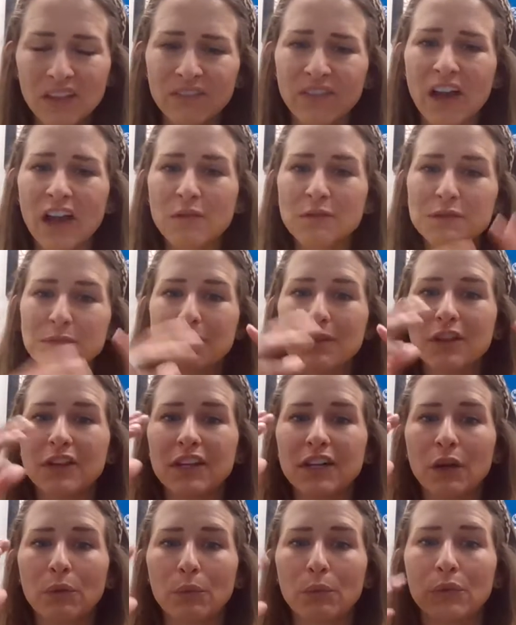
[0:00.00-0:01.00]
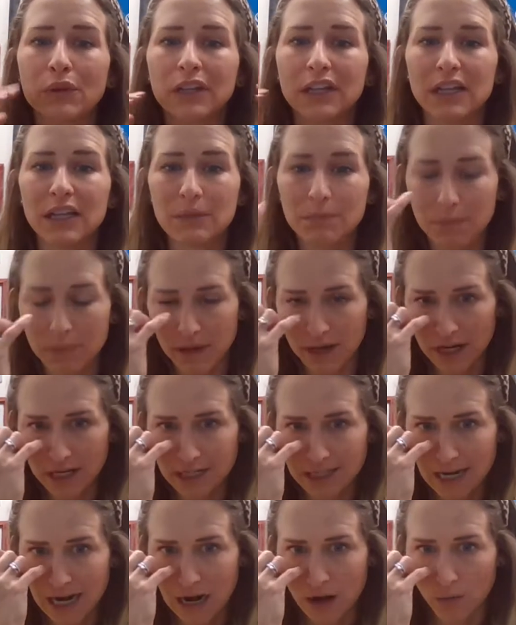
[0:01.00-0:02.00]
If I was building a really big
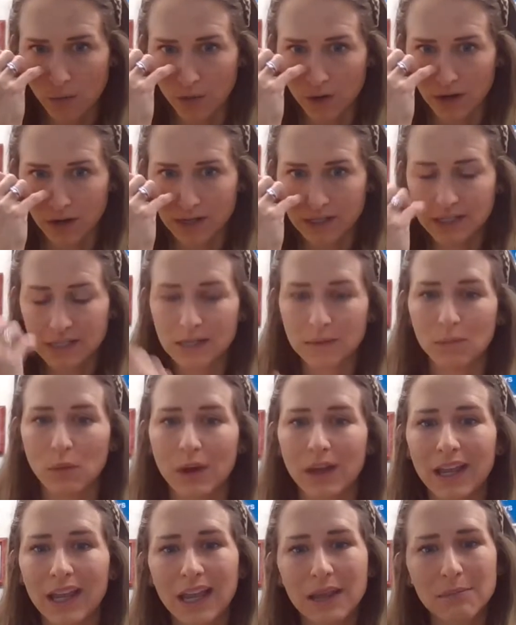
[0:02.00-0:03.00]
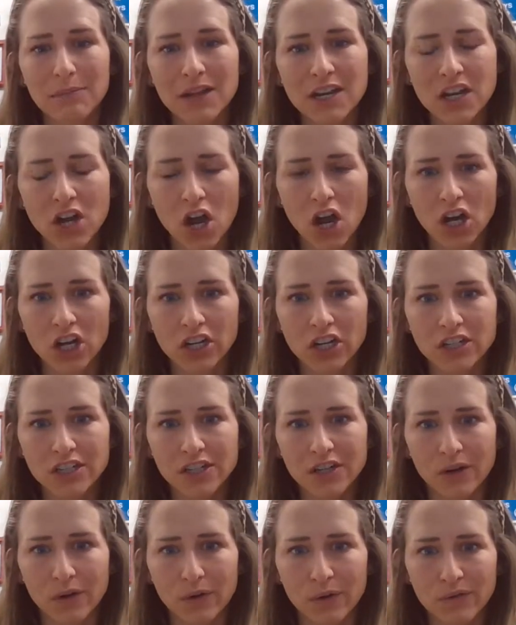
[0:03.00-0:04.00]
tower and someone came and knocked
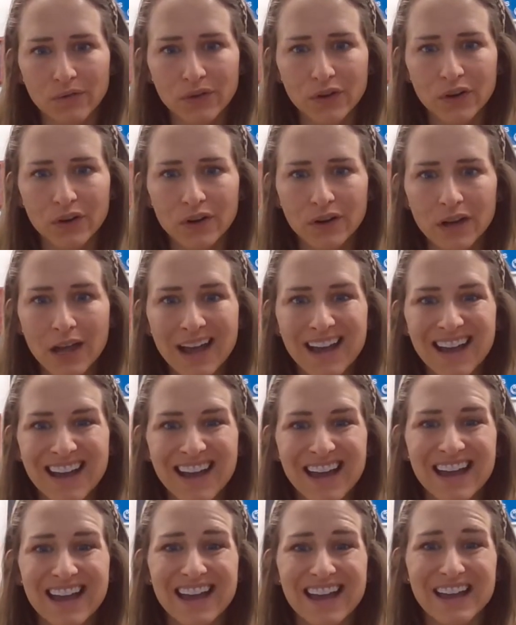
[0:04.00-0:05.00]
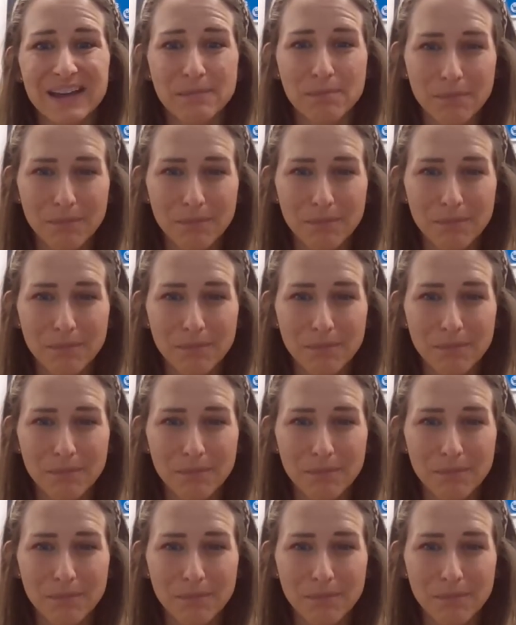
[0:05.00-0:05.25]
it over, it